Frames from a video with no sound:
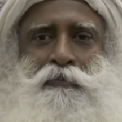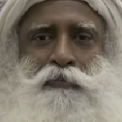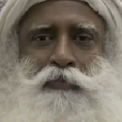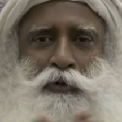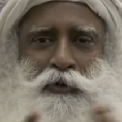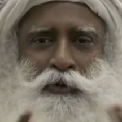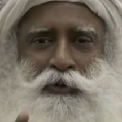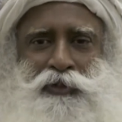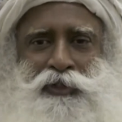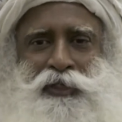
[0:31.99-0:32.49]

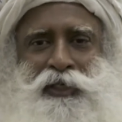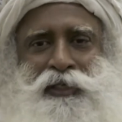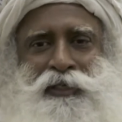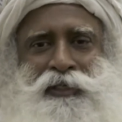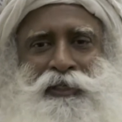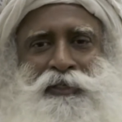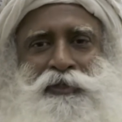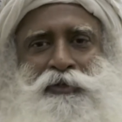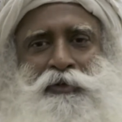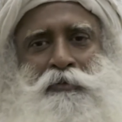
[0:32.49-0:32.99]

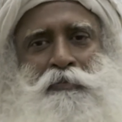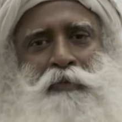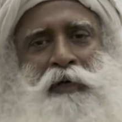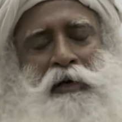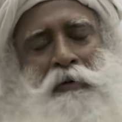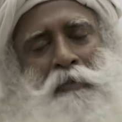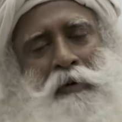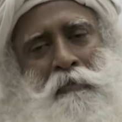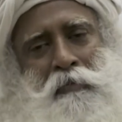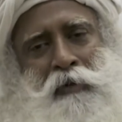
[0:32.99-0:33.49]
Puducherry should
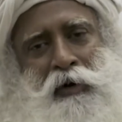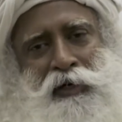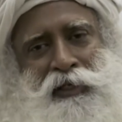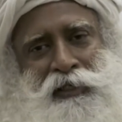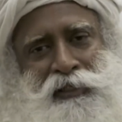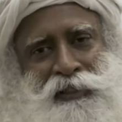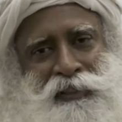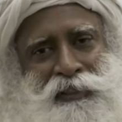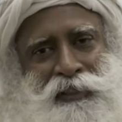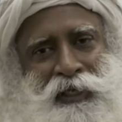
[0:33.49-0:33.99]
become a
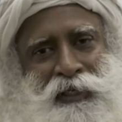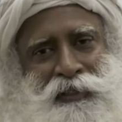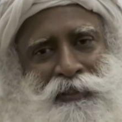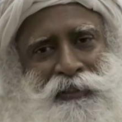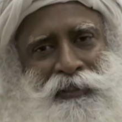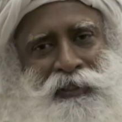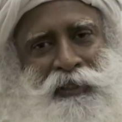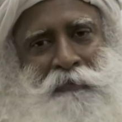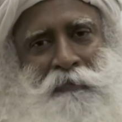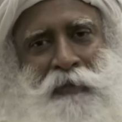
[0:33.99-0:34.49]
model
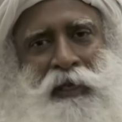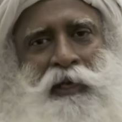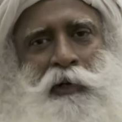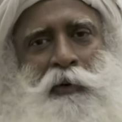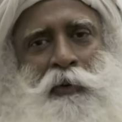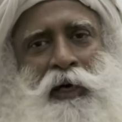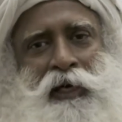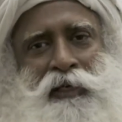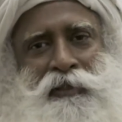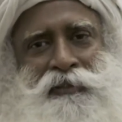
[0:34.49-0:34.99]
state in many
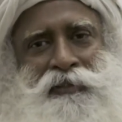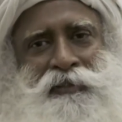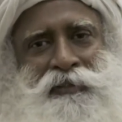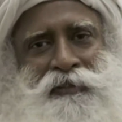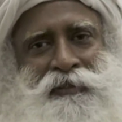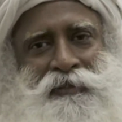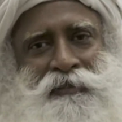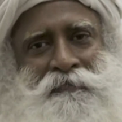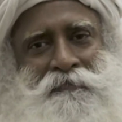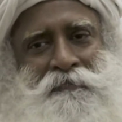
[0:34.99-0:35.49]

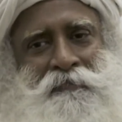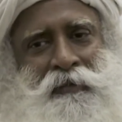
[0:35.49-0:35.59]
ways.